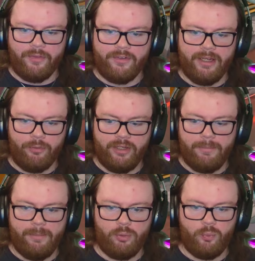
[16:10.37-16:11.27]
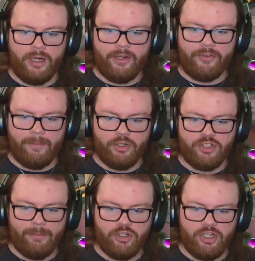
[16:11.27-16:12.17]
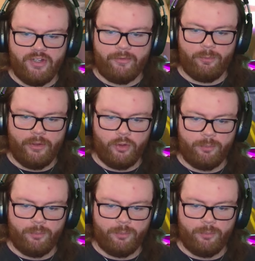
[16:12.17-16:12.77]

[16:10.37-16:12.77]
the double dip number when I see how much damage I take from my Royal